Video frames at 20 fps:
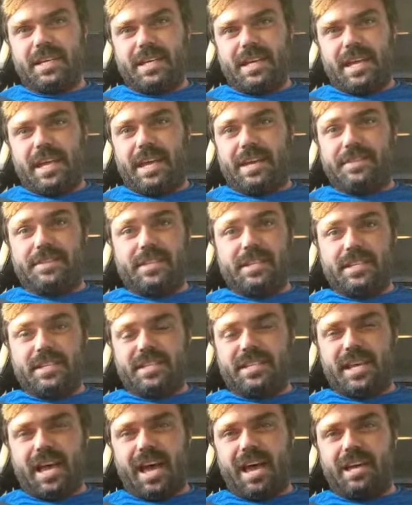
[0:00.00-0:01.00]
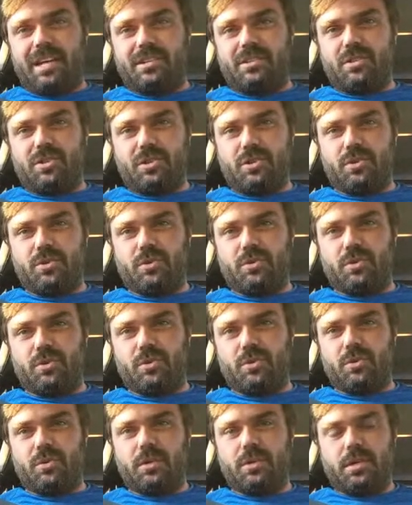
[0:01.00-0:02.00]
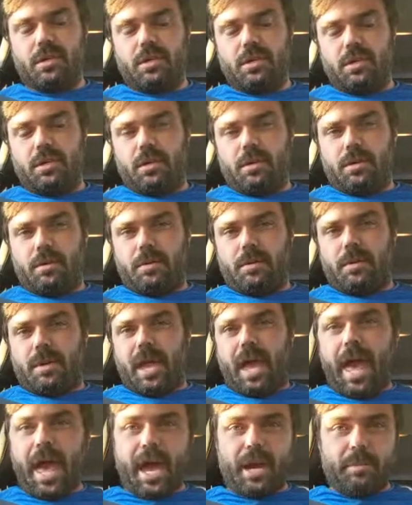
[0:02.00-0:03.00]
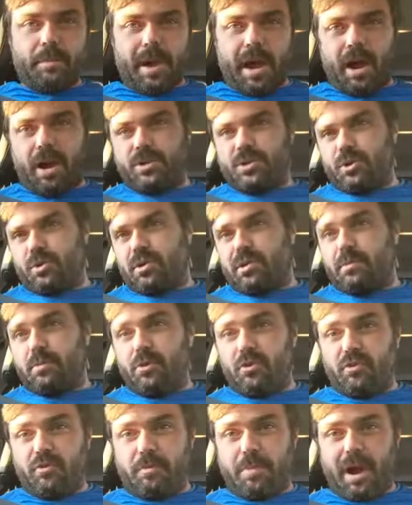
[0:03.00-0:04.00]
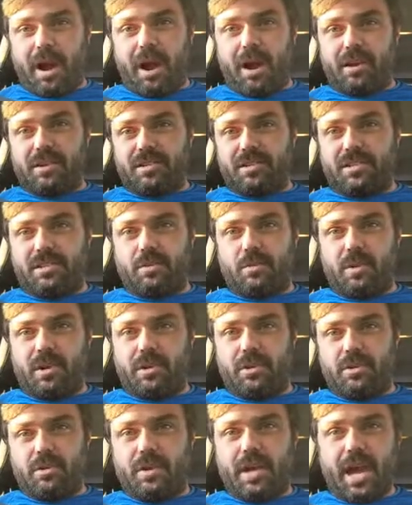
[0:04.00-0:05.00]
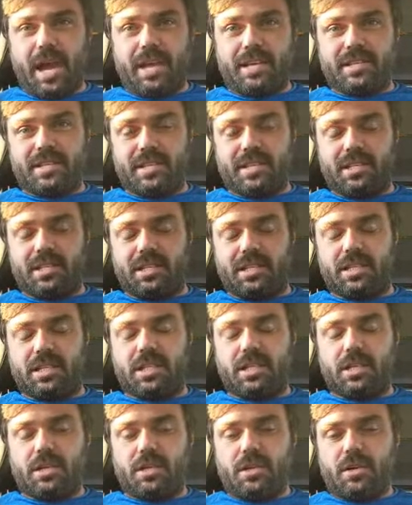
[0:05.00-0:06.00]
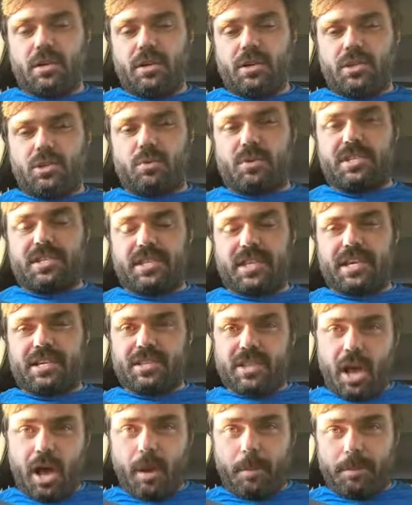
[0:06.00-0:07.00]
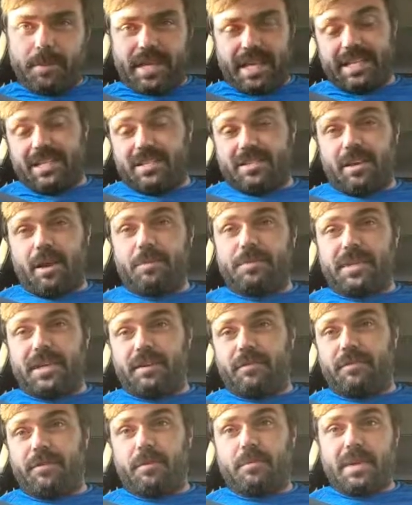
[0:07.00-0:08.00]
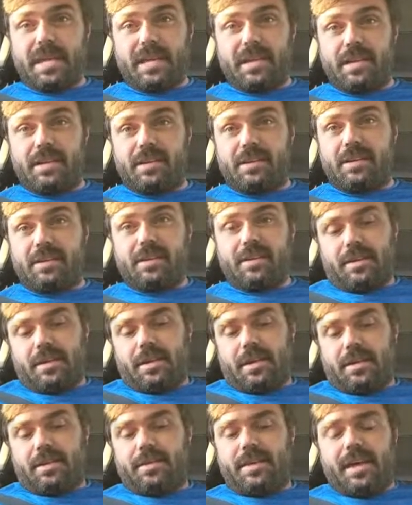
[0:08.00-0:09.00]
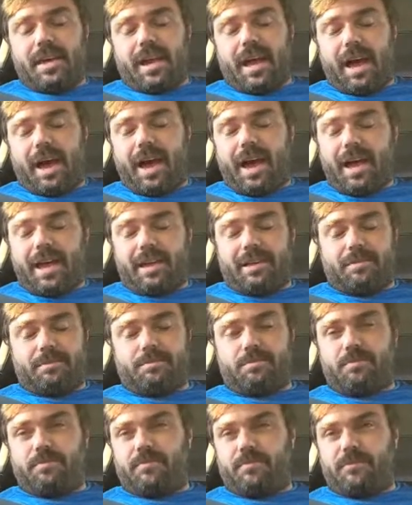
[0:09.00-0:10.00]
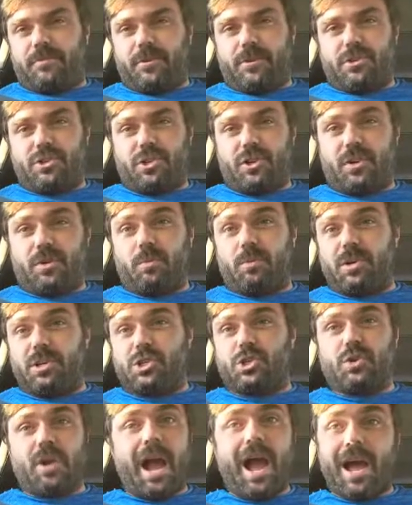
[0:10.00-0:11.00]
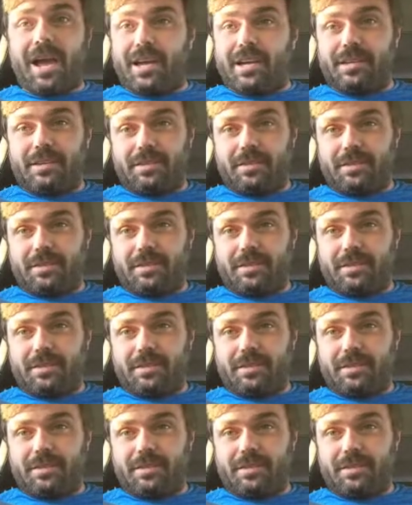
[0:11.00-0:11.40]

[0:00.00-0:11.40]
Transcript: in the design to add bars or remove bars to where you guys can switch things up, it's something for me that I for sure would try.